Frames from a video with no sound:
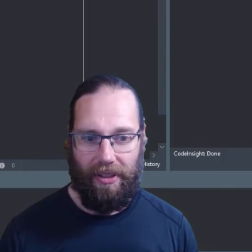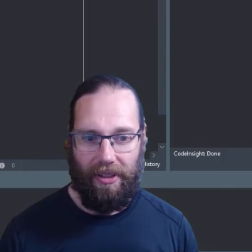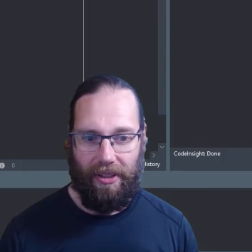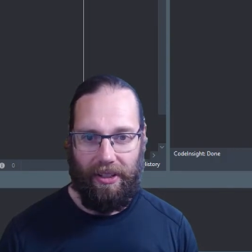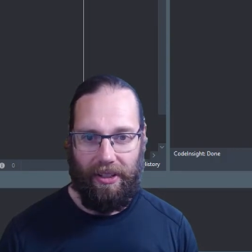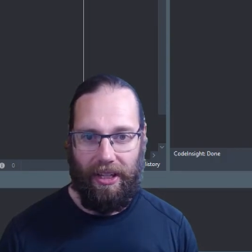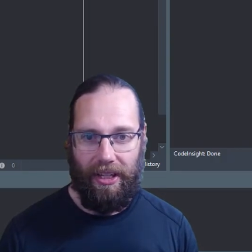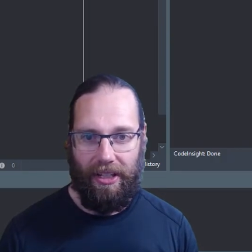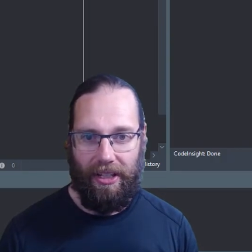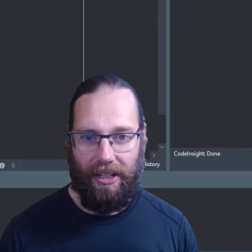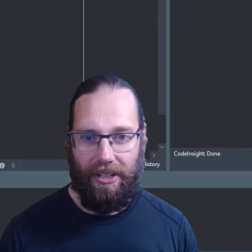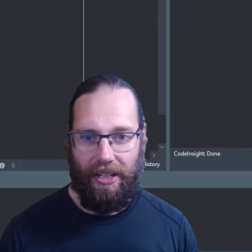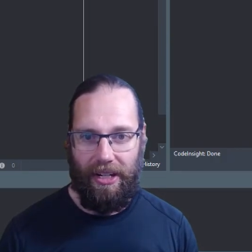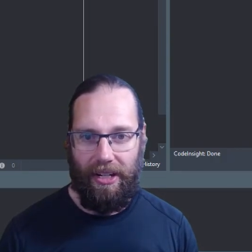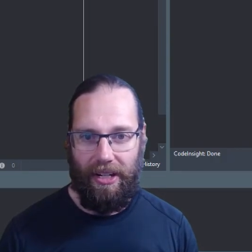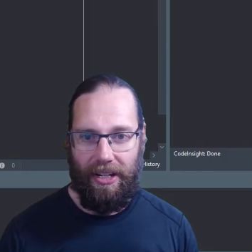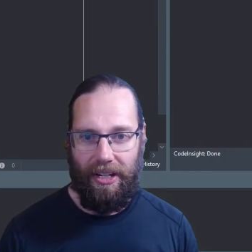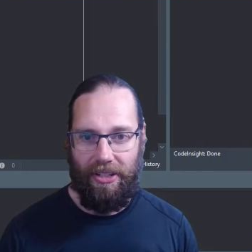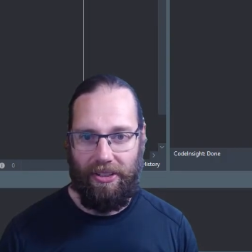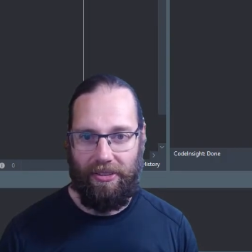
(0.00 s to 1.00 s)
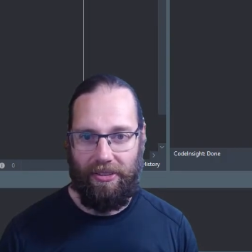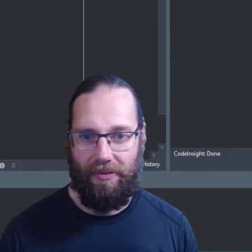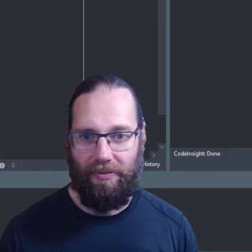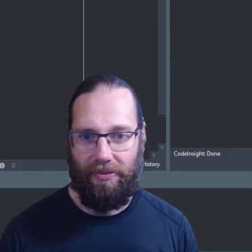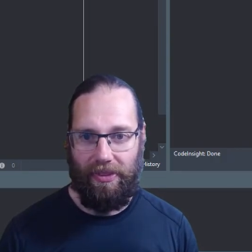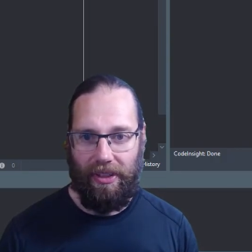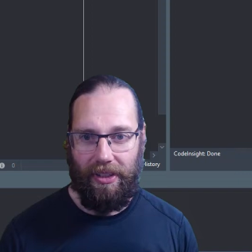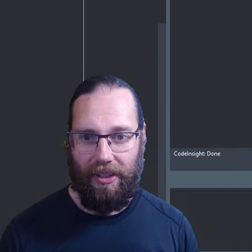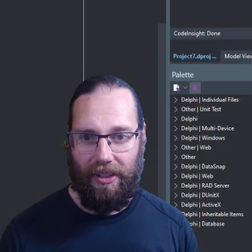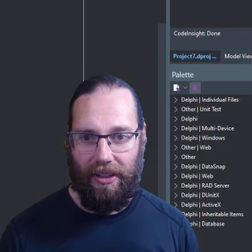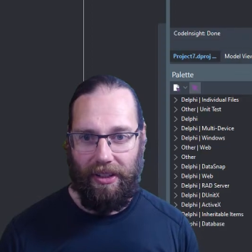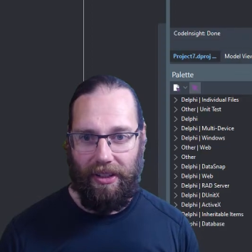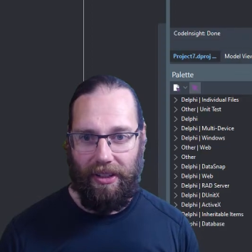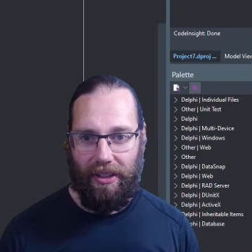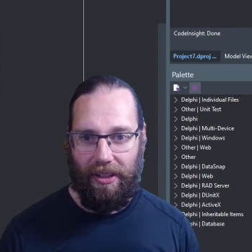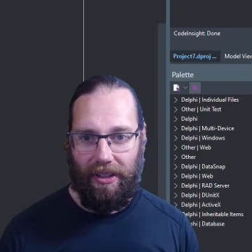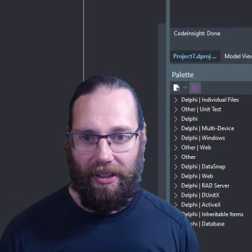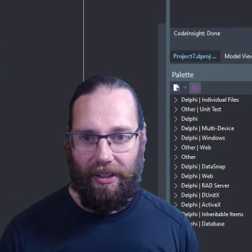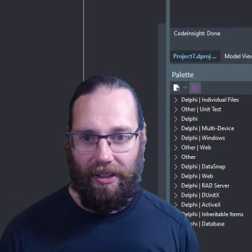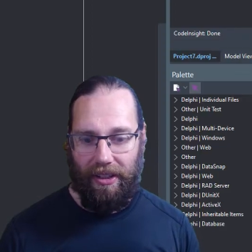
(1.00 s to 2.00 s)
And indeed it is.
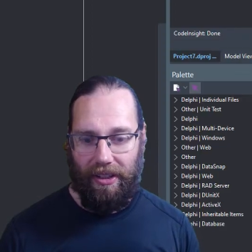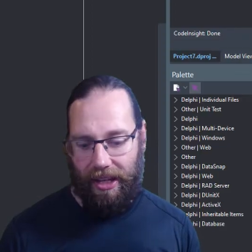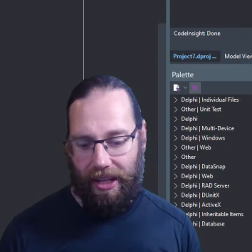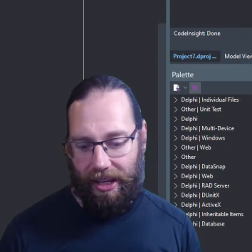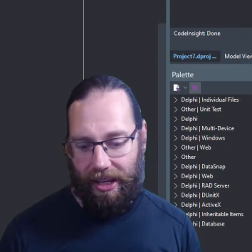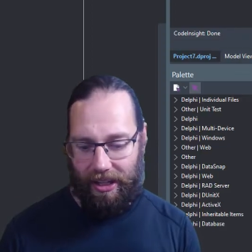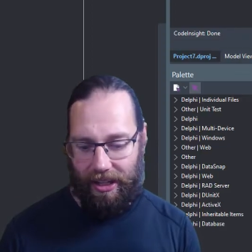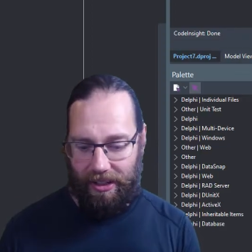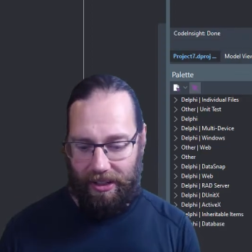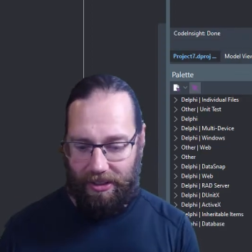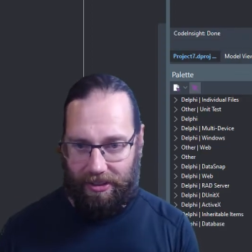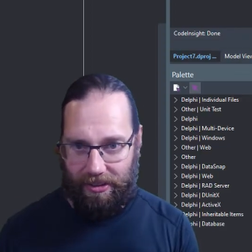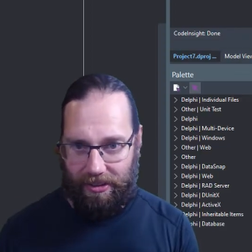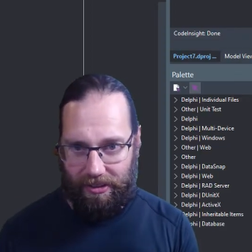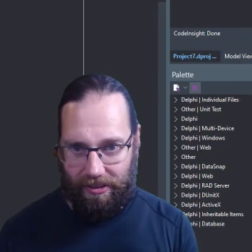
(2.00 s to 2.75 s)
And